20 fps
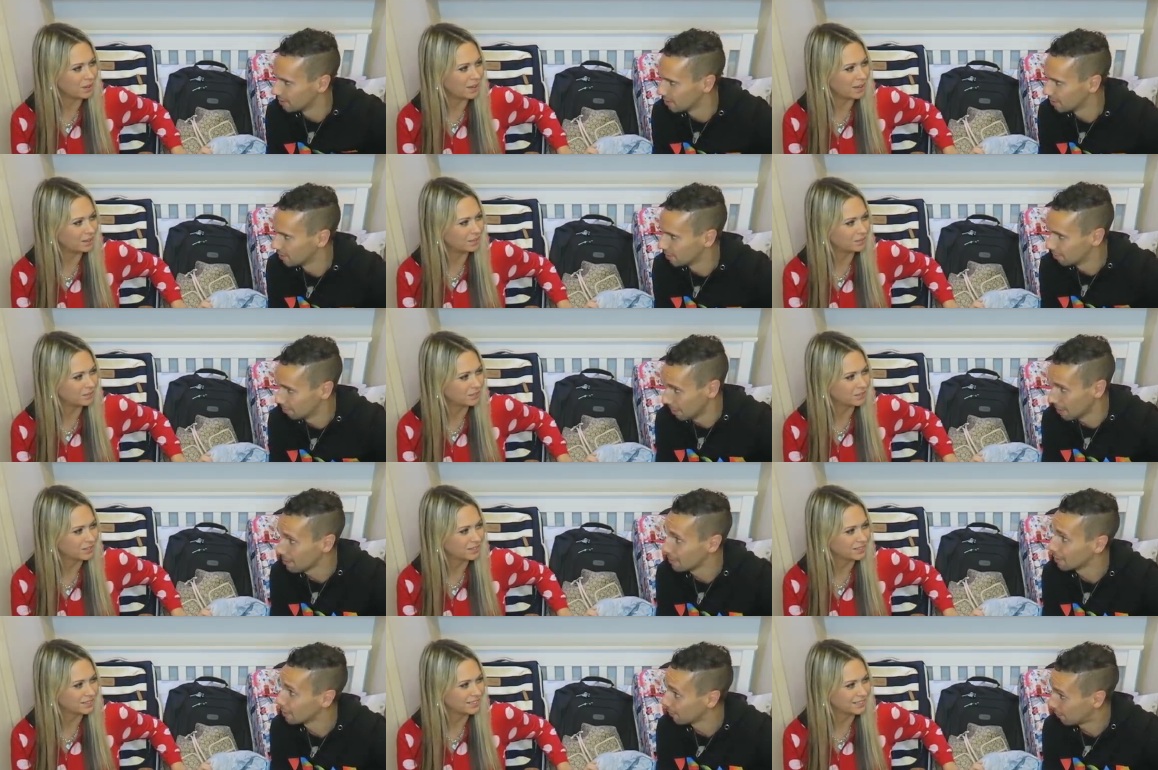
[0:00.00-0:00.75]
Speaker 1: life.
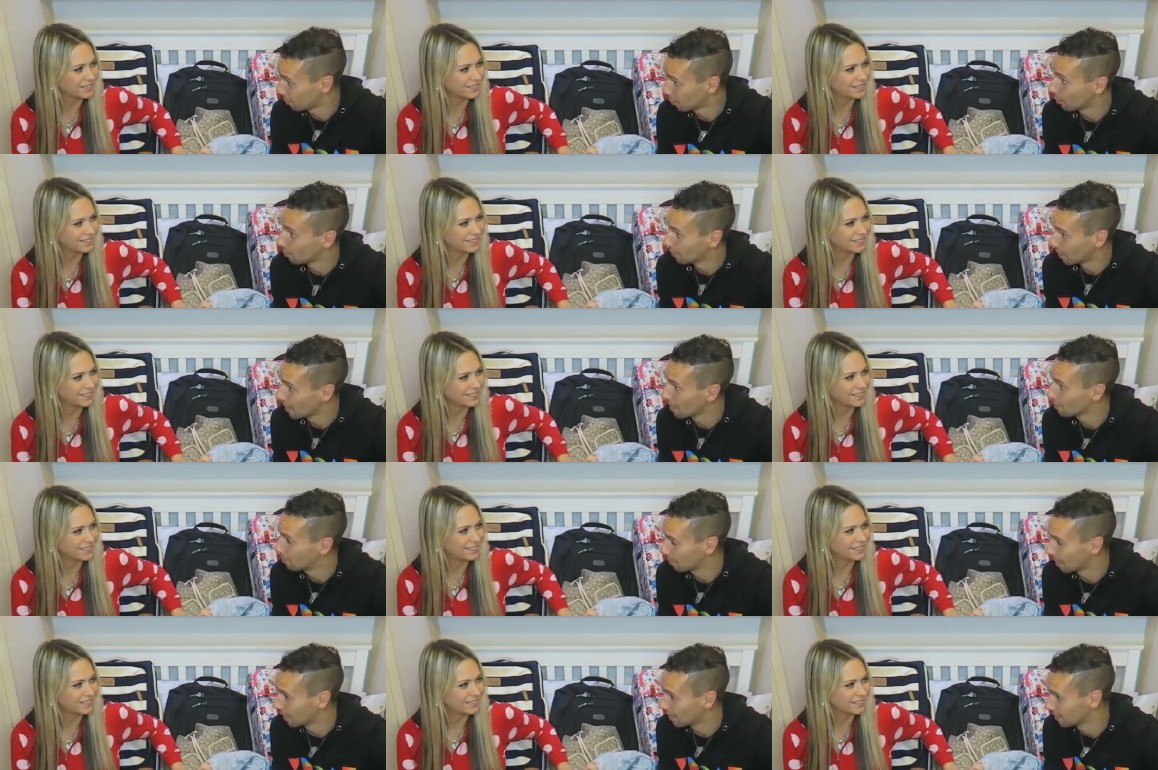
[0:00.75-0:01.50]
Speaker 2: Maybe in the film
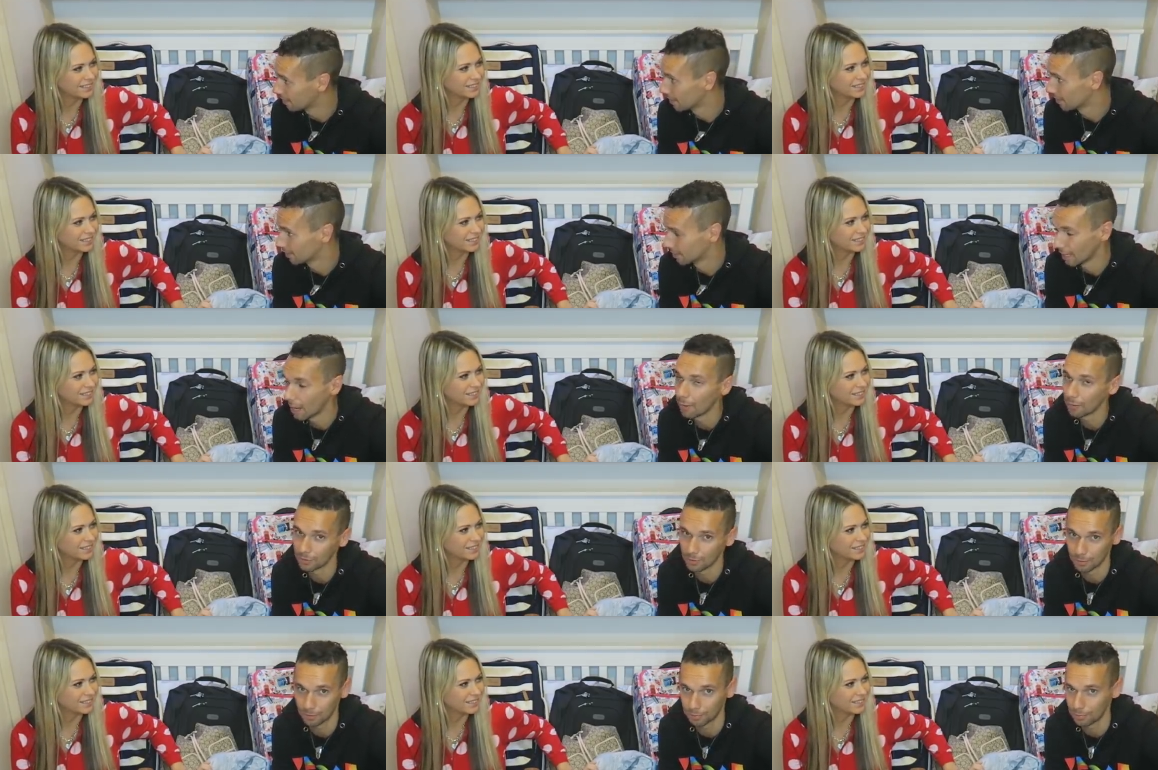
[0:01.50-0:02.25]
Airplane. That
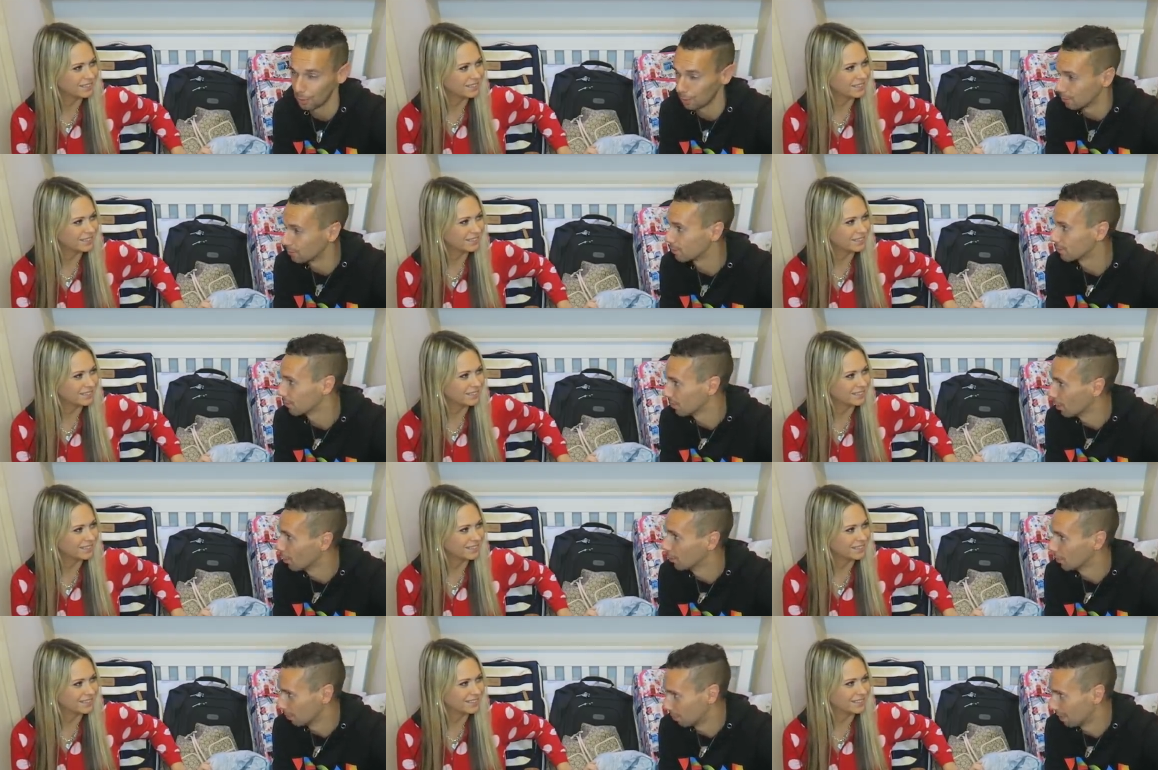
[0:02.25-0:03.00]
was a spoof
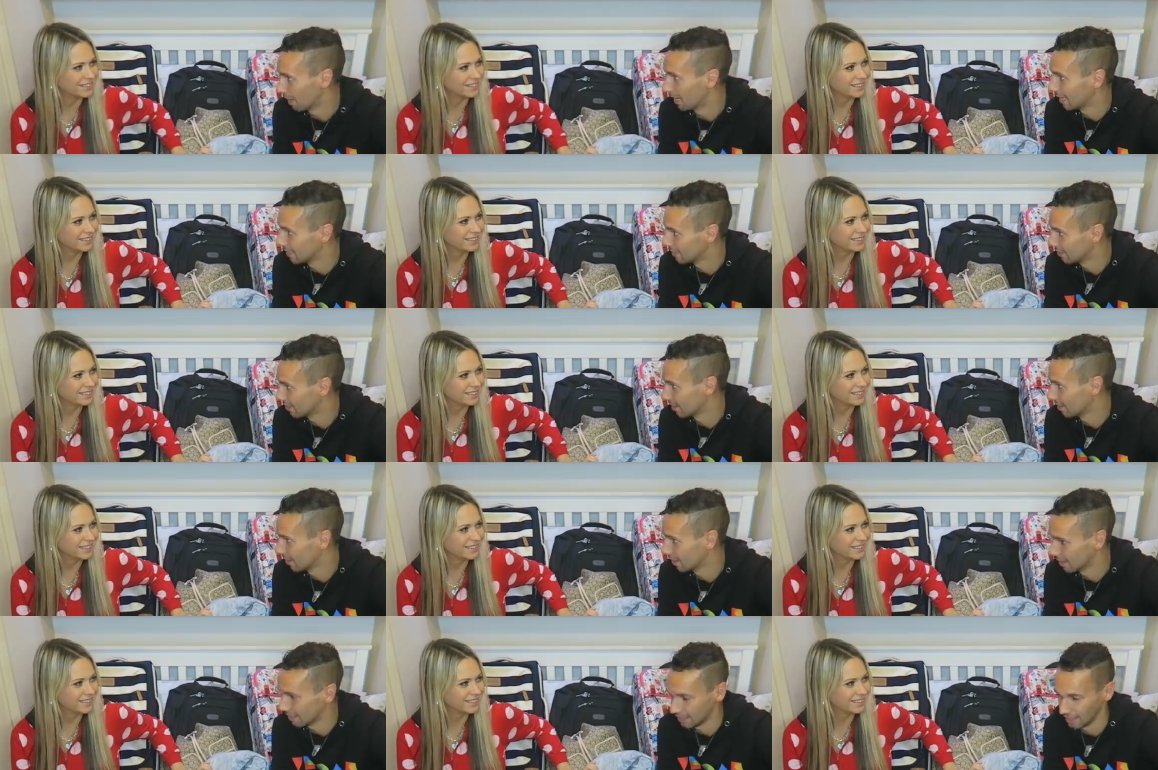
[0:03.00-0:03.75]
on a plane, so
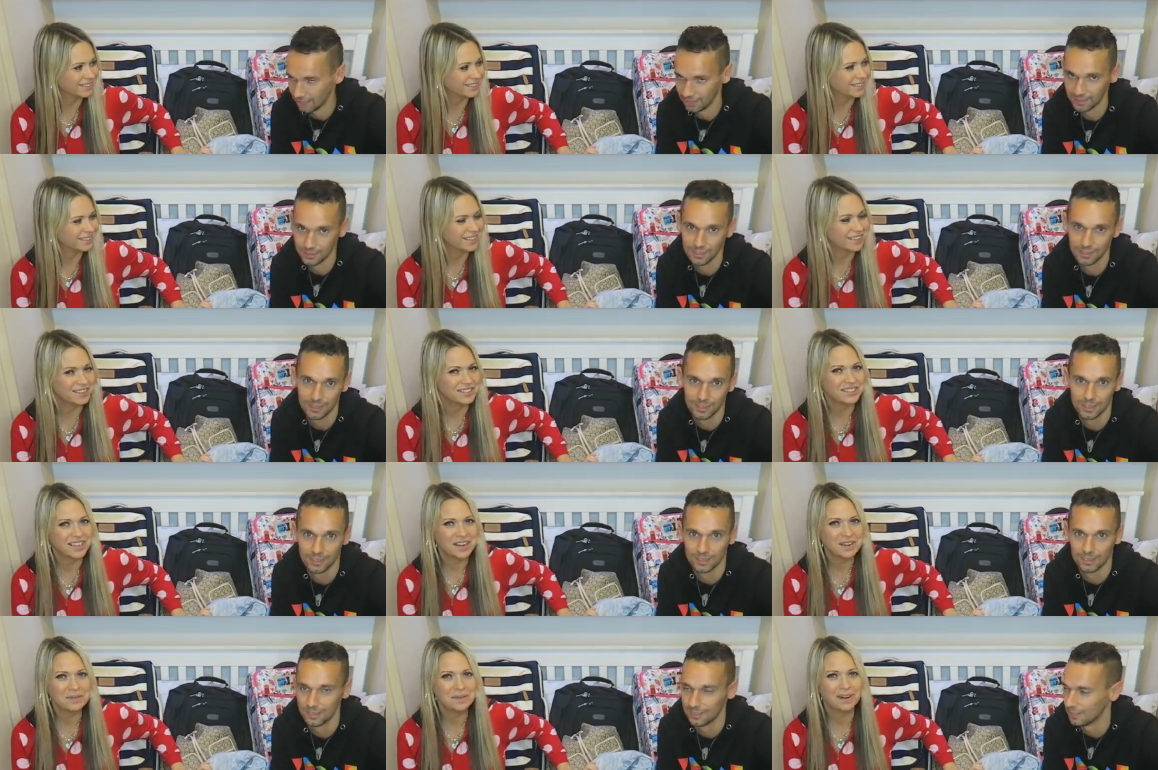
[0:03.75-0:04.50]
there you go.
Speaker 1: Has
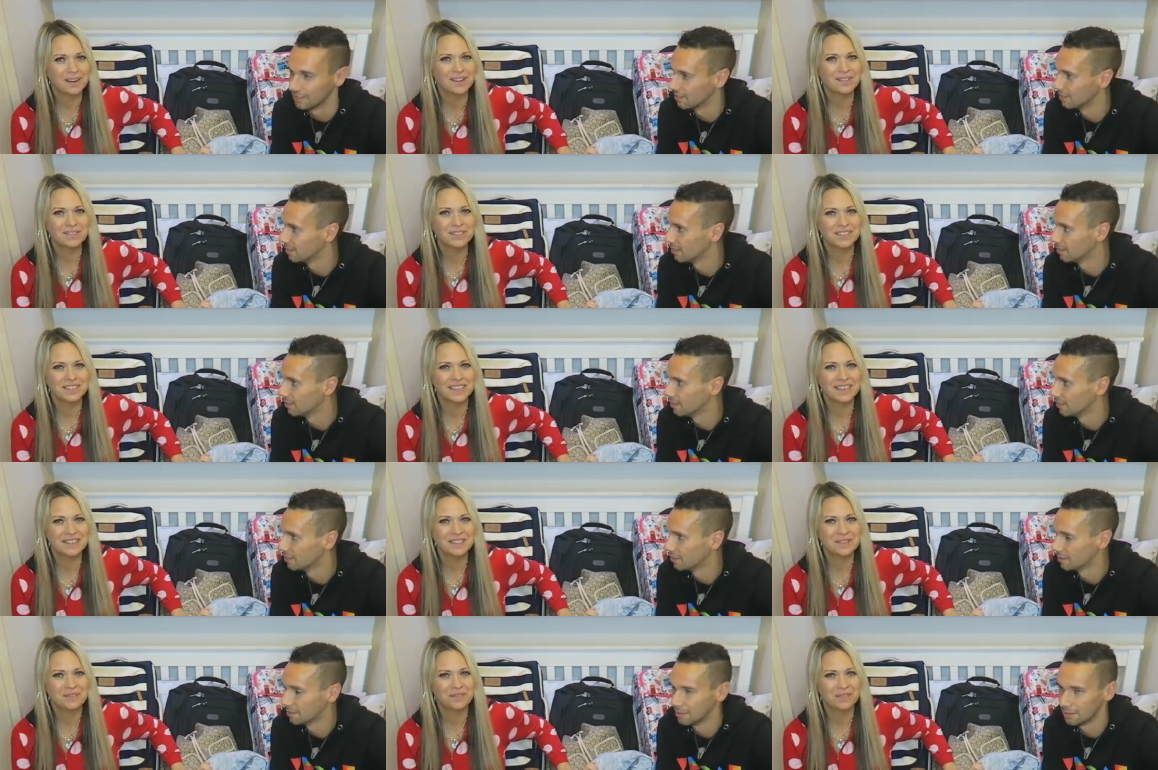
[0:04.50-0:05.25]
anyone ever
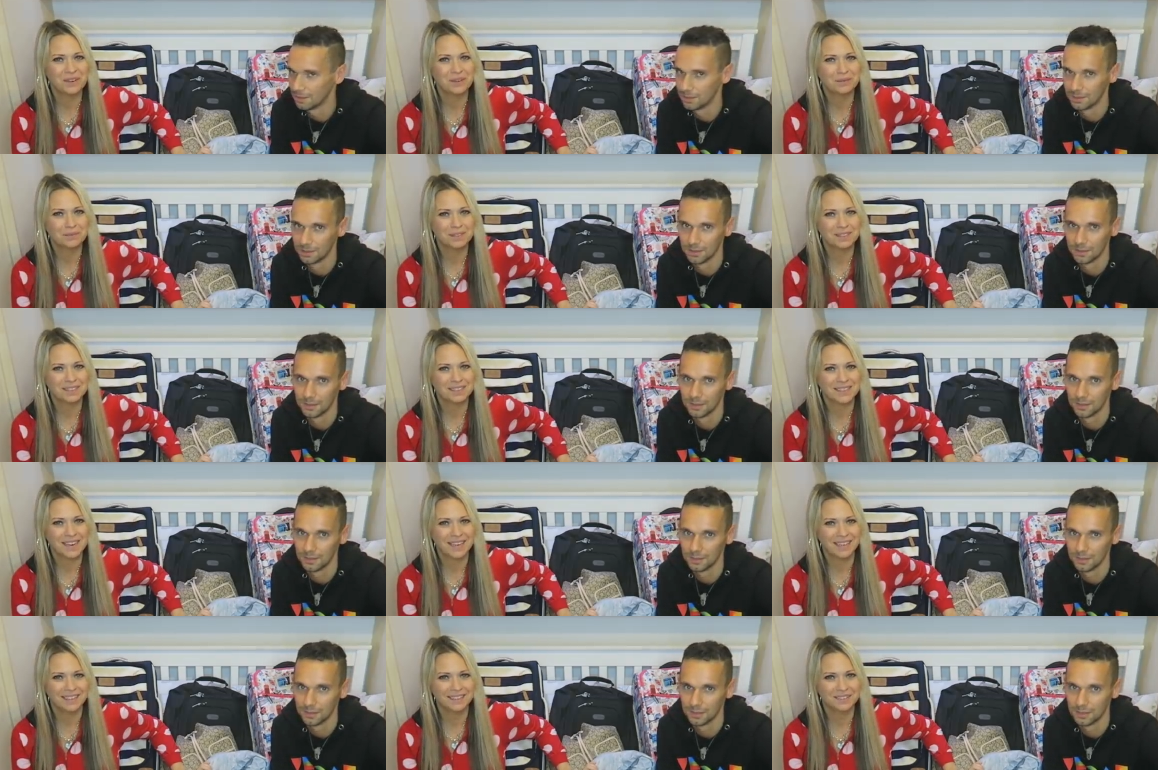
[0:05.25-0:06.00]
seen the film
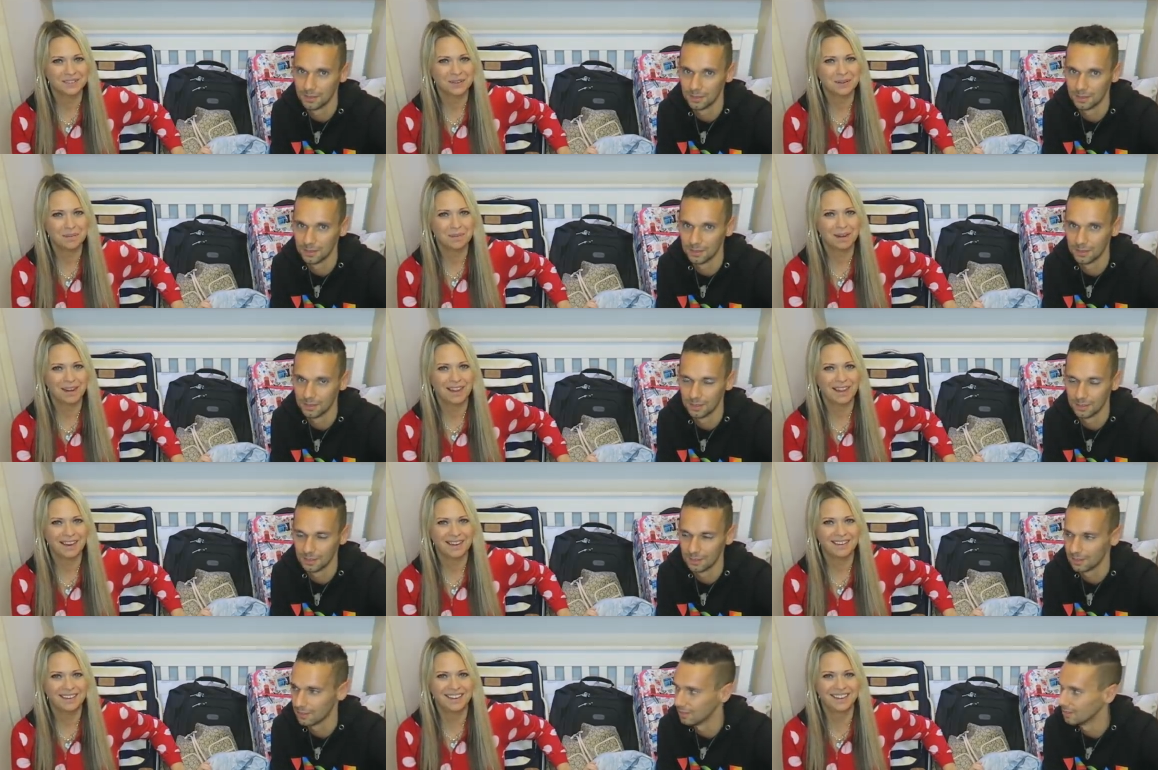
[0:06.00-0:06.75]
Snakes on a
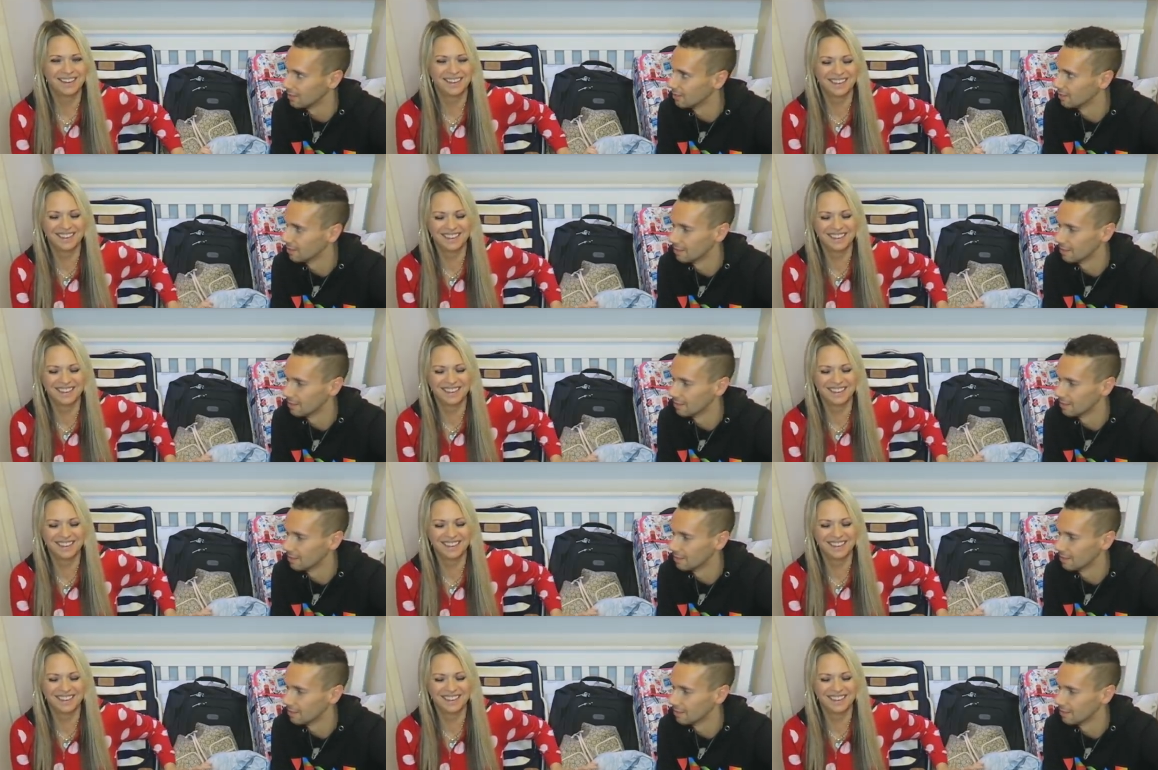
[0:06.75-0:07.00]
Plane?